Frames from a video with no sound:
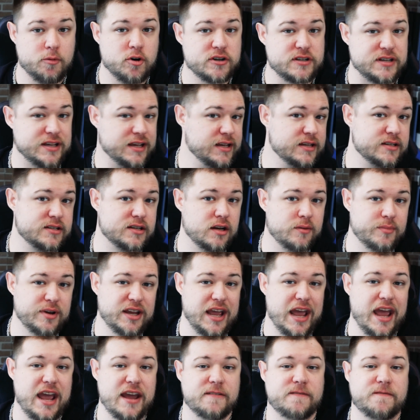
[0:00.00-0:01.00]
is going to be
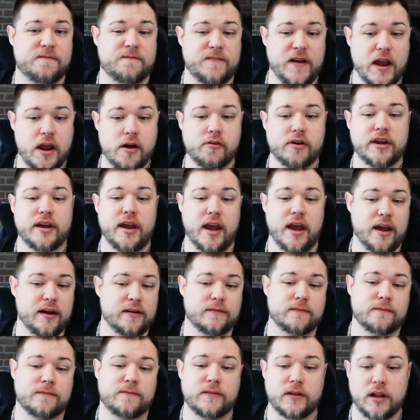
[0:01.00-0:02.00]
a Fairy
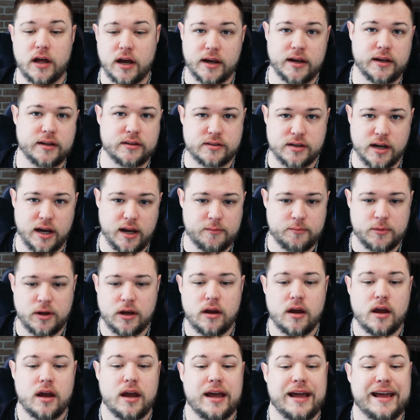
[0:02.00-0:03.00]
and Flying type,
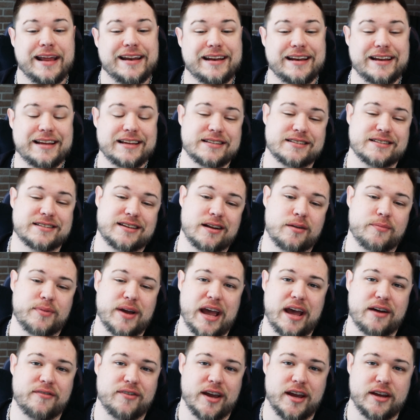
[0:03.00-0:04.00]
and it is going to
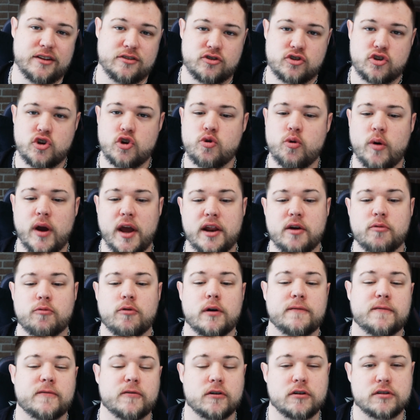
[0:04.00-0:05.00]
have a
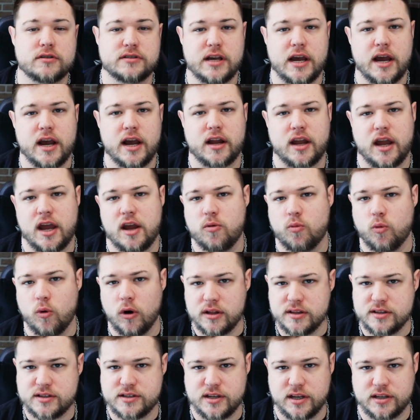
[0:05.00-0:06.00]
281 for attack, a
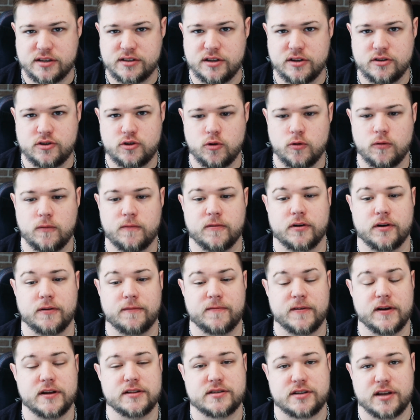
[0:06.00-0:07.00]
162 for
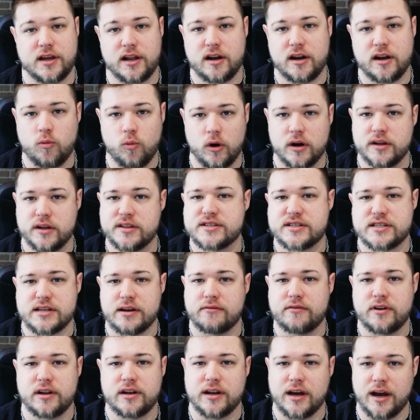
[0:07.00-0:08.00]
defense, and a
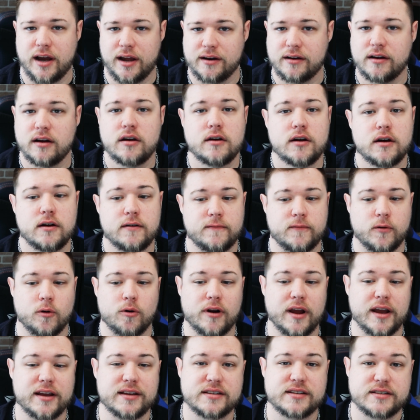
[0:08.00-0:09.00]
179 for
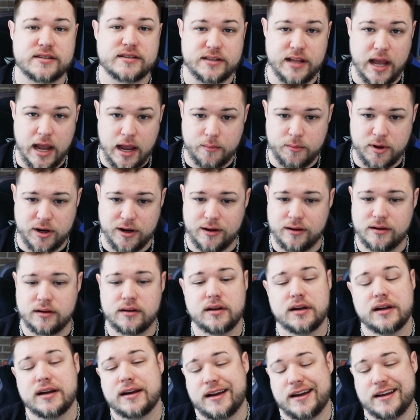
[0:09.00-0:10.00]
a stamina.
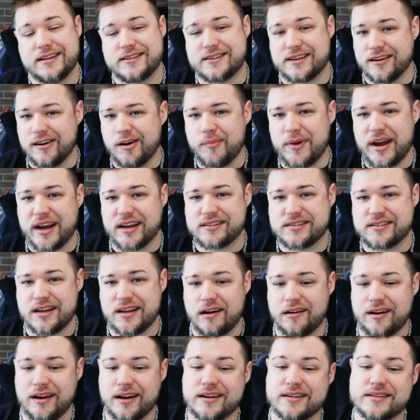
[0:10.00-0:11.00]
It's going to max
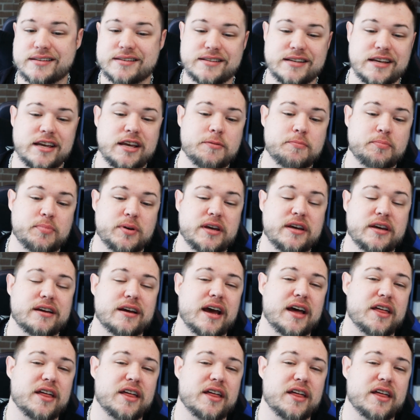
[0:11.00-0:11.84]
out at a CP at